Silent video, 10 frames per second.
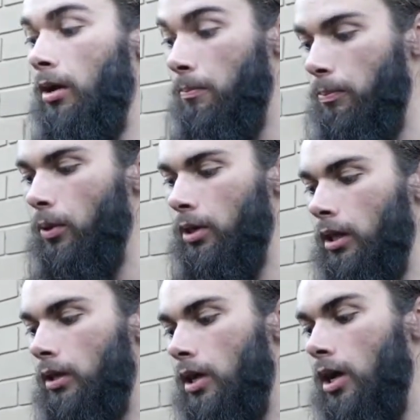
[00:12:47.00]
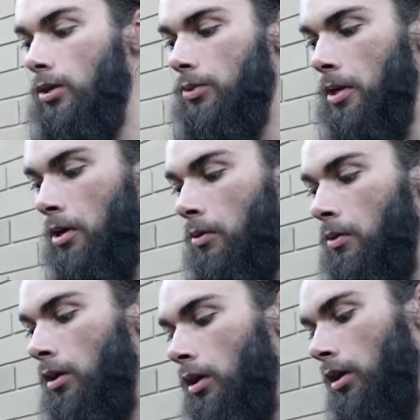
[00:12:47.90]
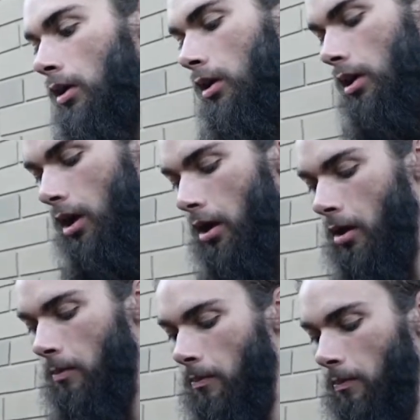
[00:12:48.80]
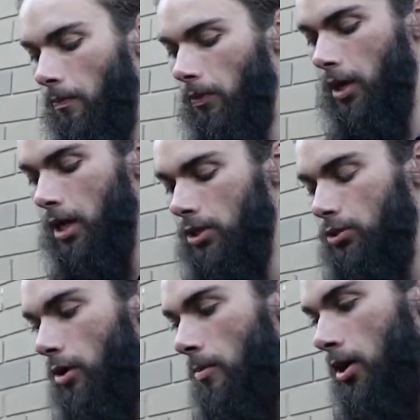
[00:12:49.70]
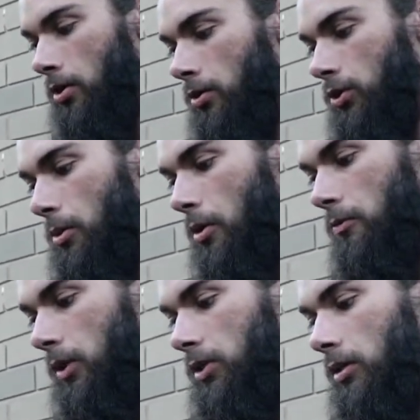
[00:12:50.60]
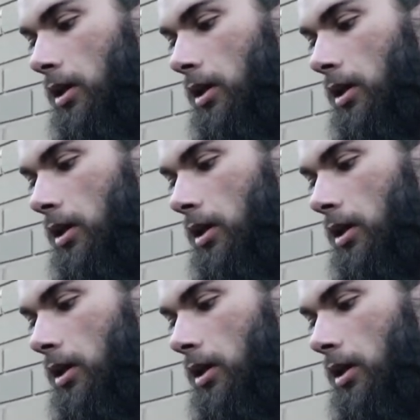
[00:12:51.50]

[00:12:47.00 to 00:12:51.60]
I bought another car as well that I had to drop money on as well, fixing